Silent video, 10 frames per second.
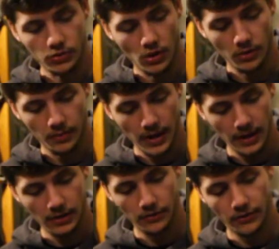drawn
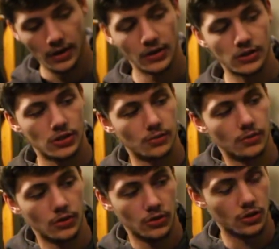back. They're
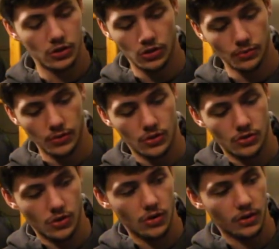just super
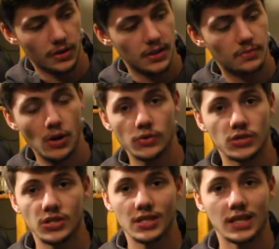strong, and this bow
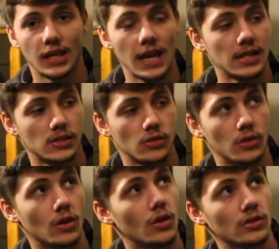is just gonna last you
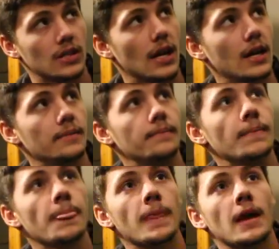a long time.
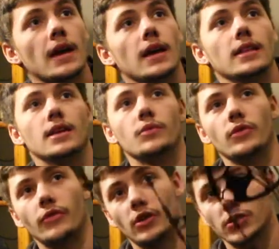And then
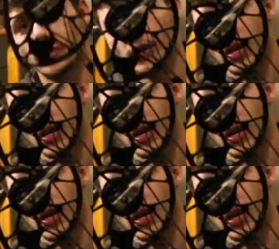we've also